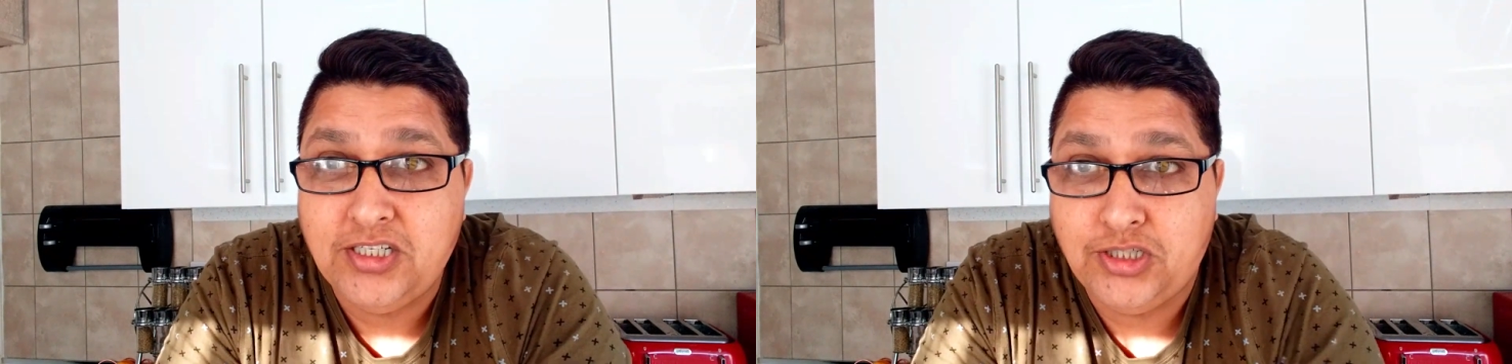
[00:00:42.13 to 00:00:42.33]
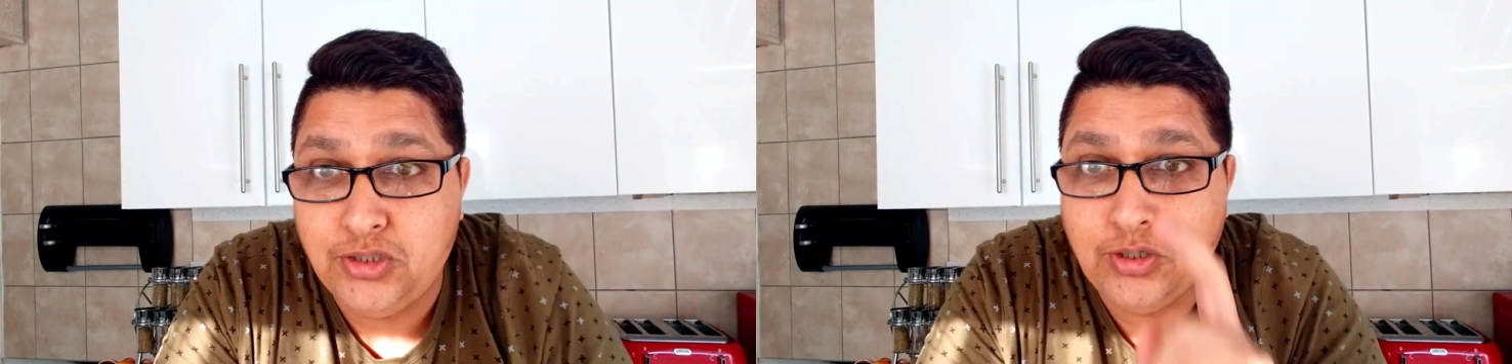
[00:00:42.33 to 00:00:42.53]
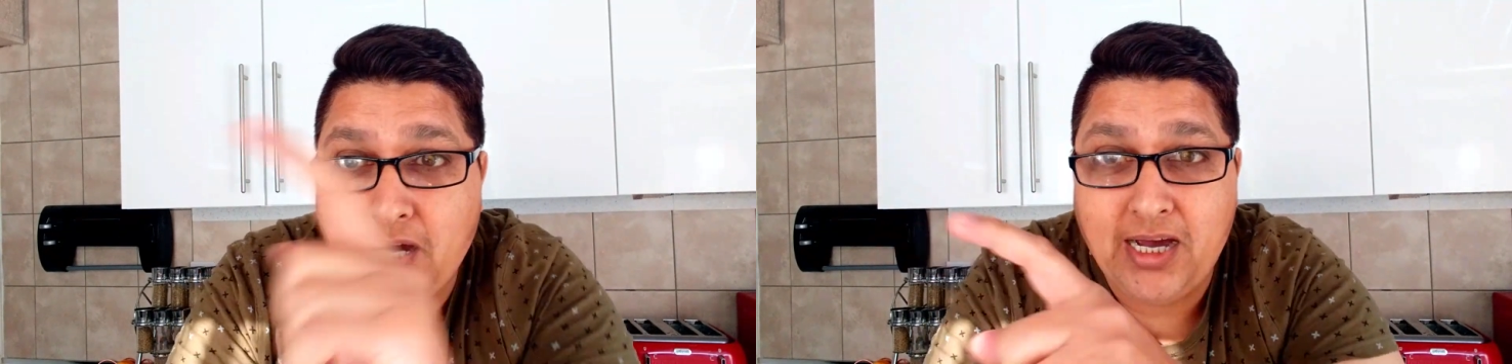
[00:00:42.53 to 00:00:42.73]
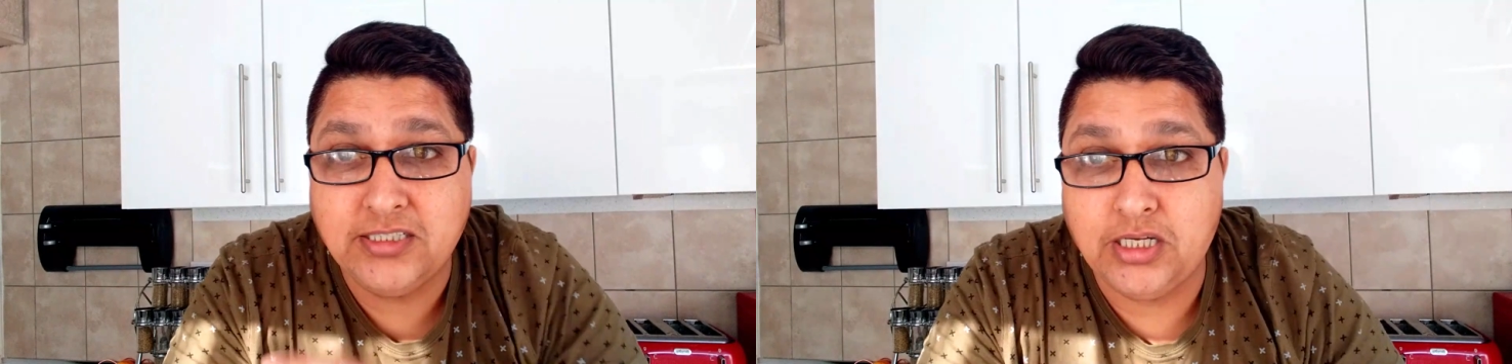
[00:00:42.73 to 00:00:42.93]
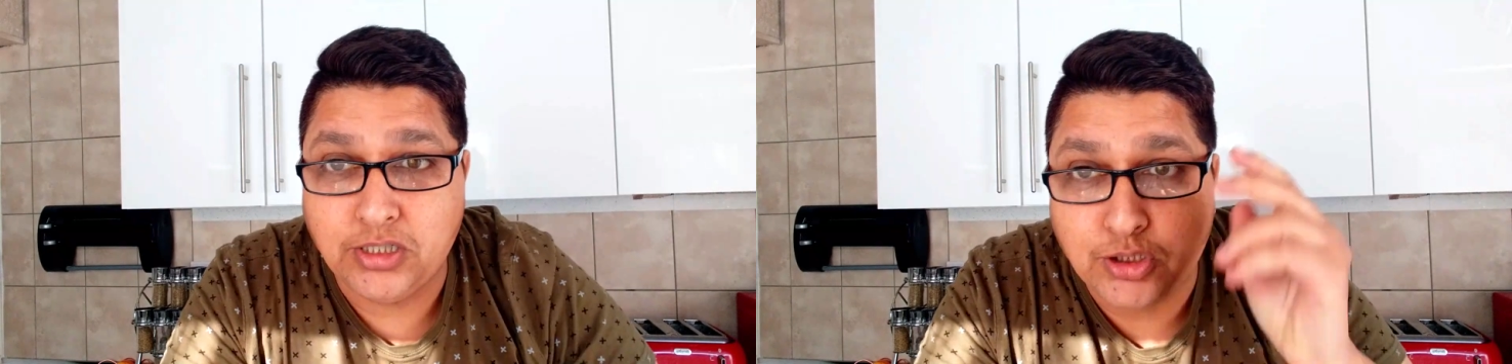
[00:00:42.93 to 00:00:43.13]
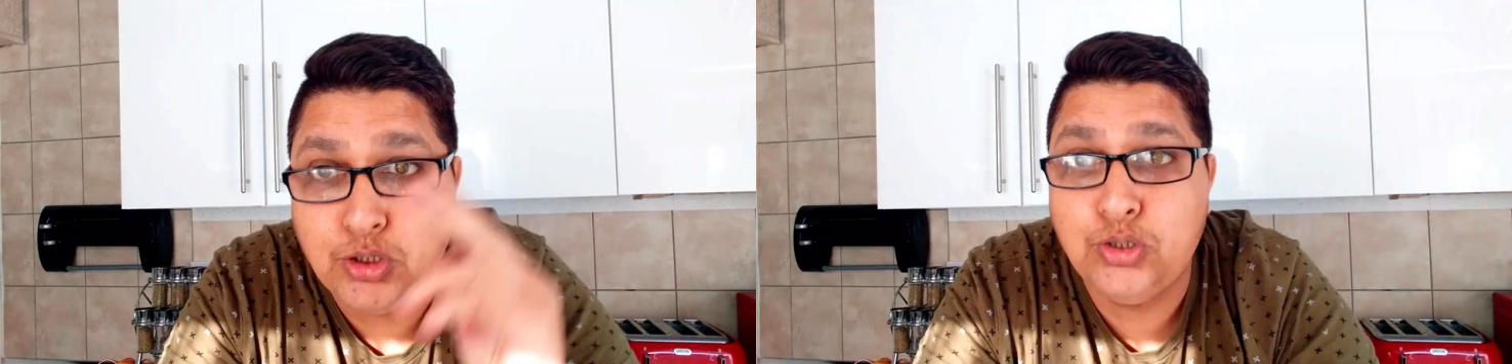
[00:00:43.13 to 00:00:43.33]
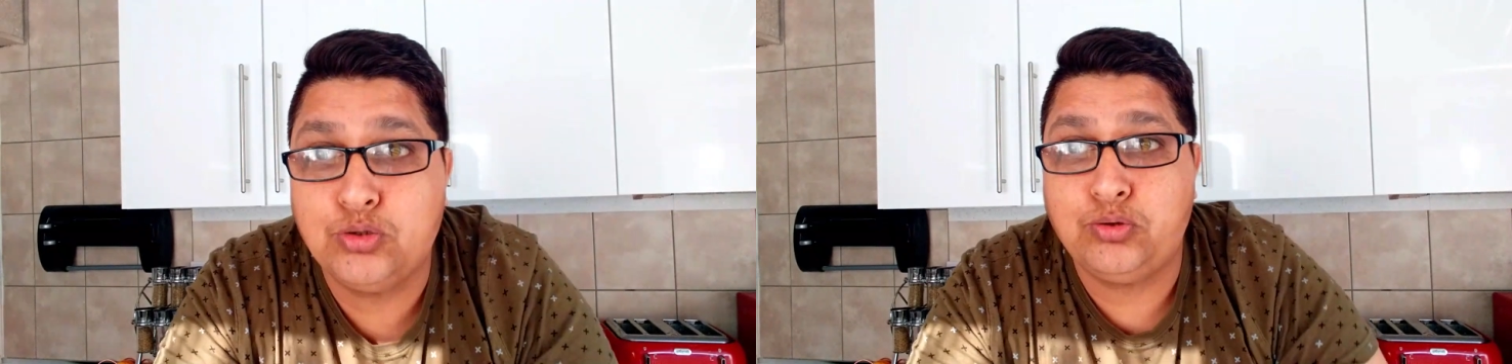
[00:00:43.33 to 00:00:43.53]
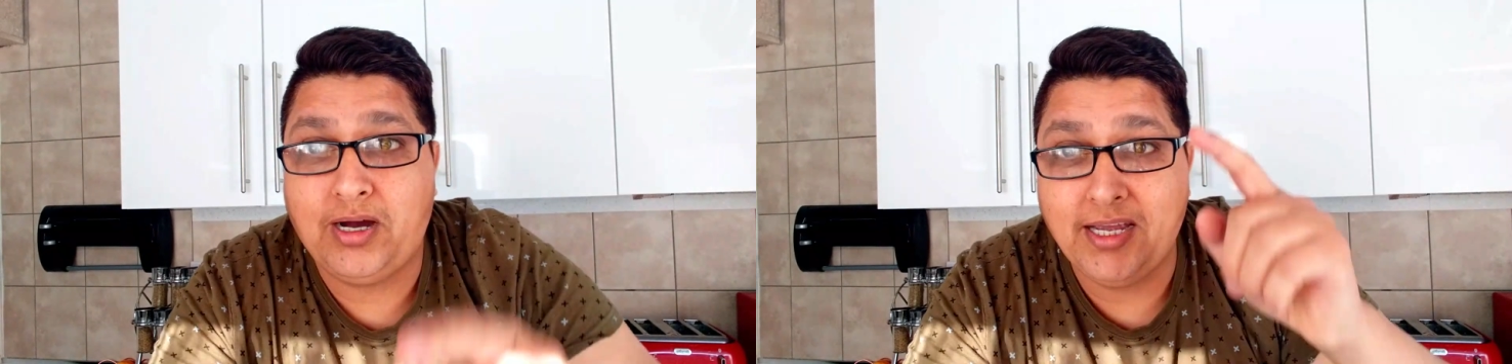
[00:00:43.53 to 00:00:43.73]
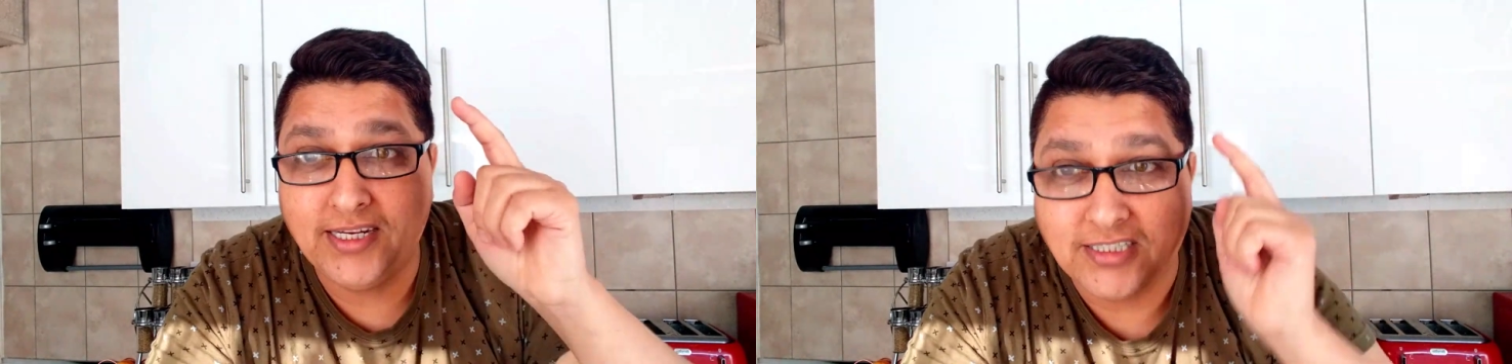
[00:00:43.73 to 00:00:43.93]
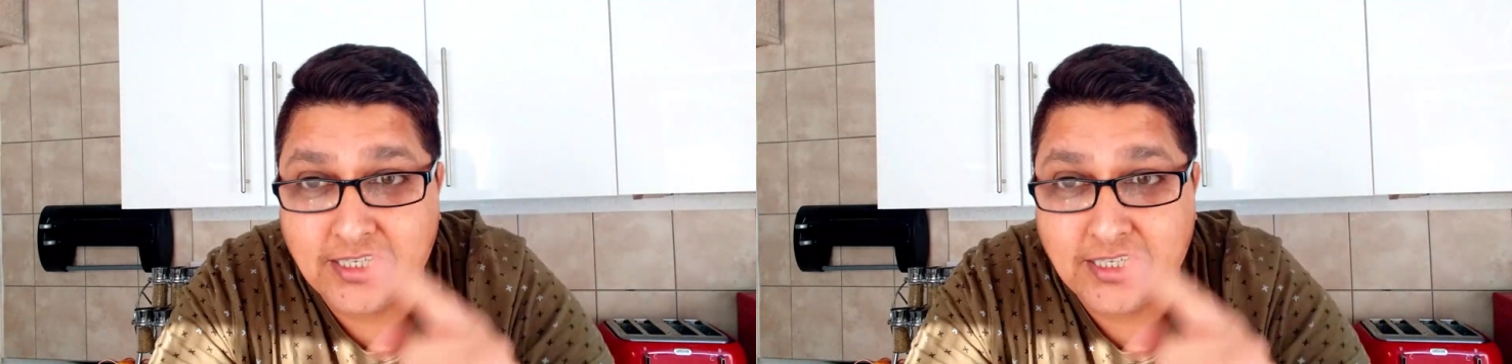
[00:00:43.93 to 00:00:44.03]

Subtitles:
you guys do try it,